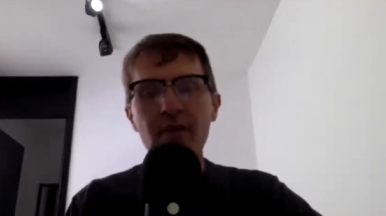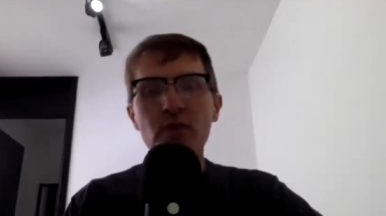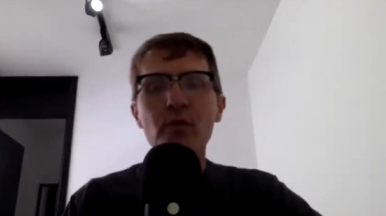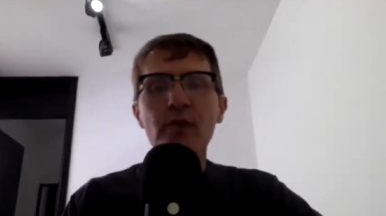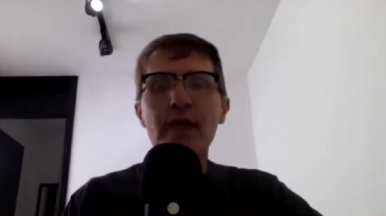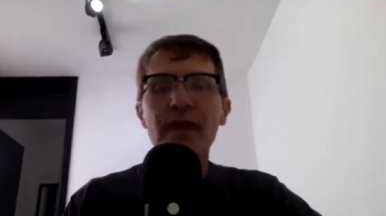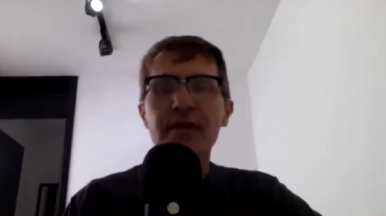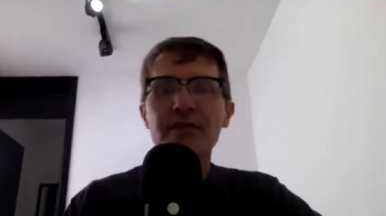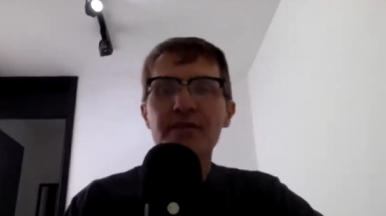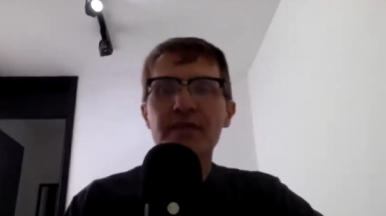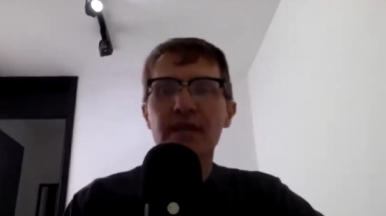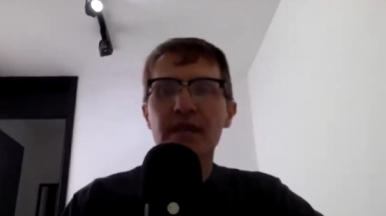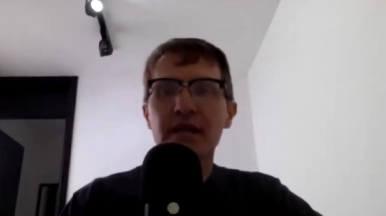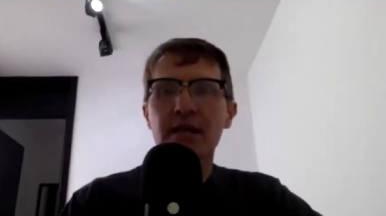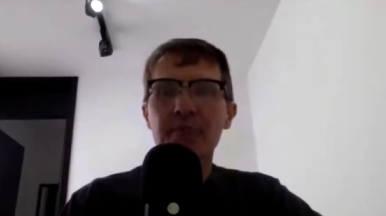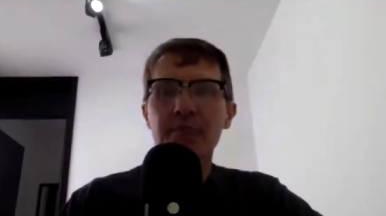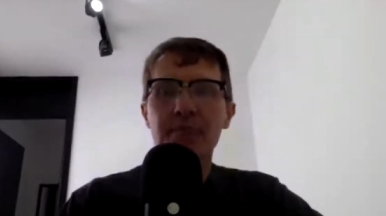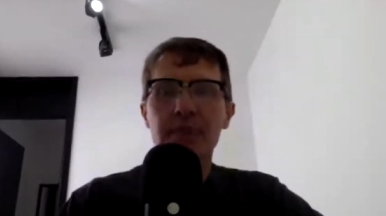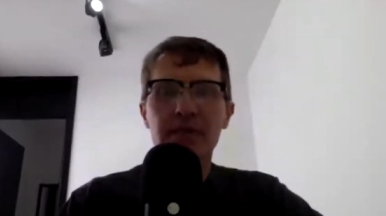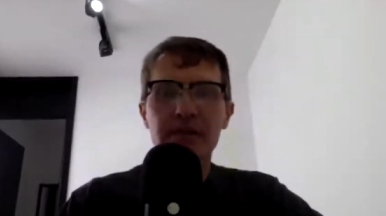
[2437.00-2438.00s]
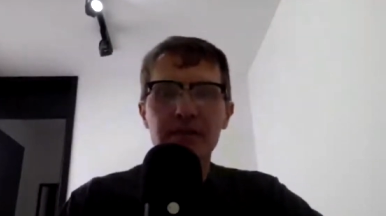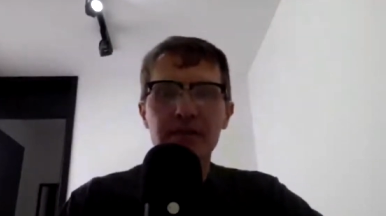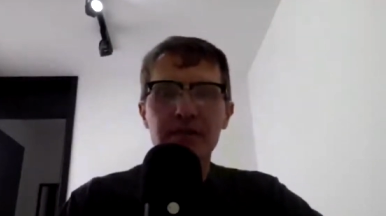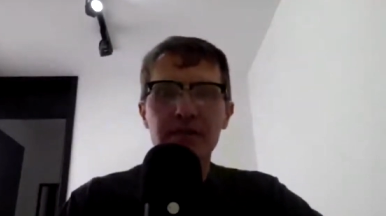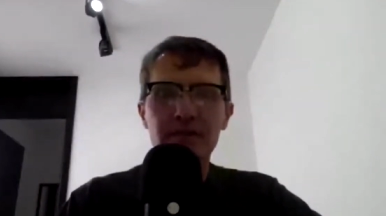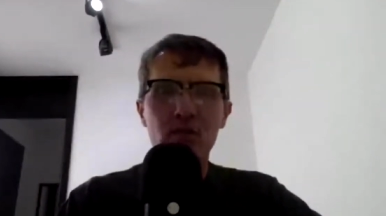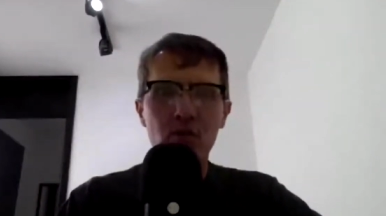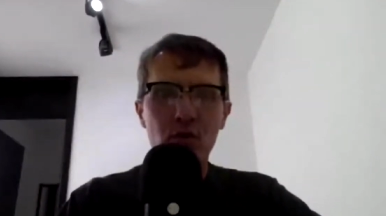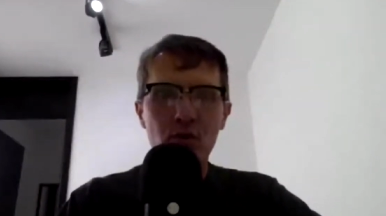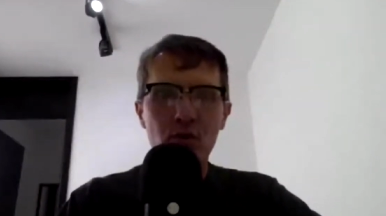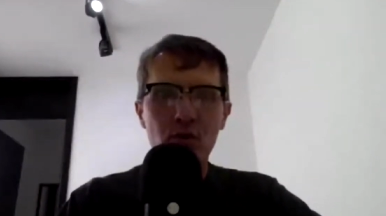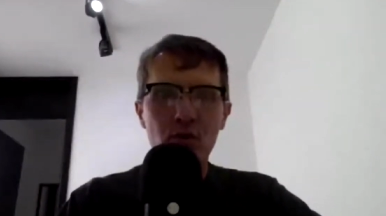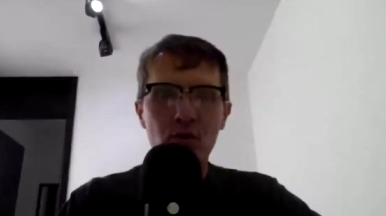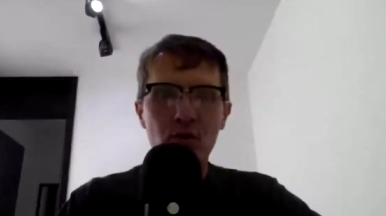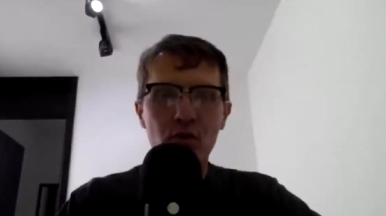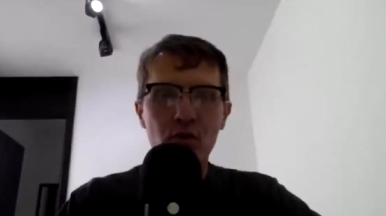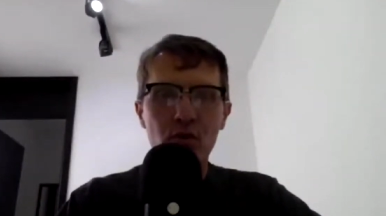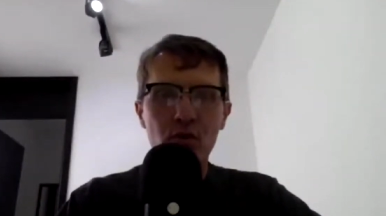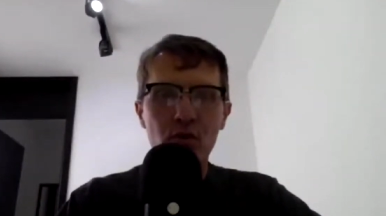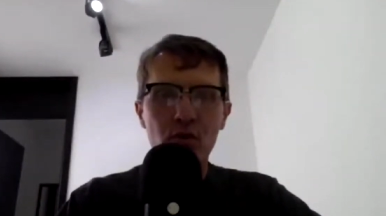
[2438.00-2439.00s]
the way that we have set up this
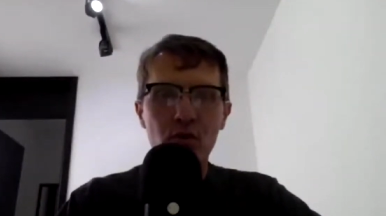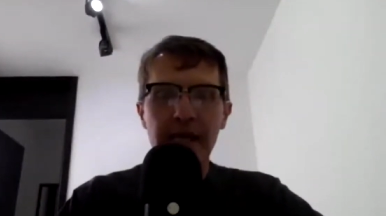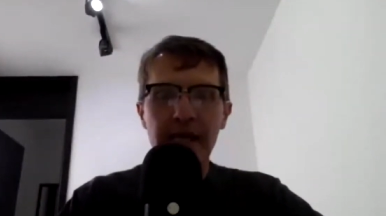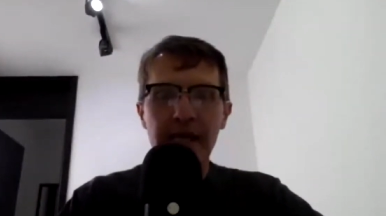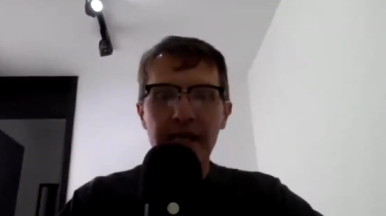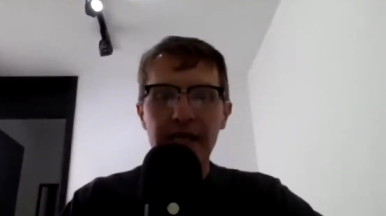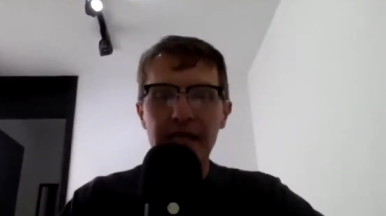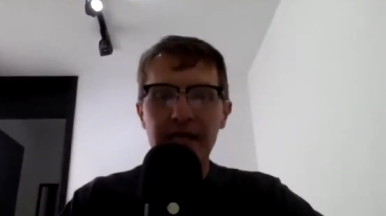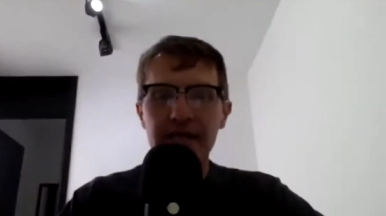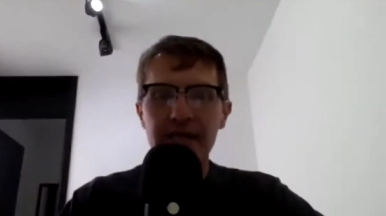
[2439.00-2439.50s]
course